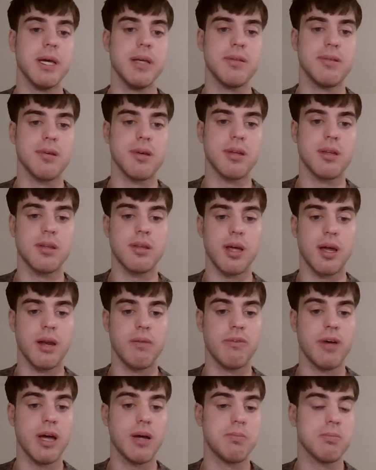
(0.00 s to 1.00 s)
amazing that
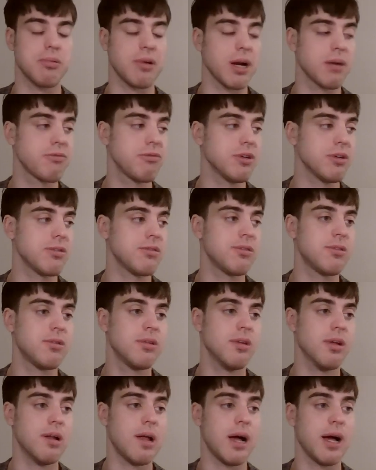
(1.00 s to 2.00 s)
I've had
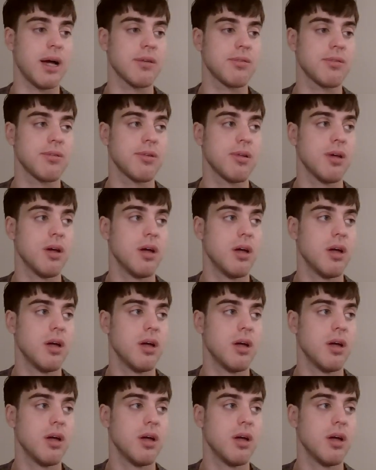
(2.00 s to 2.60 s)
breakfast the last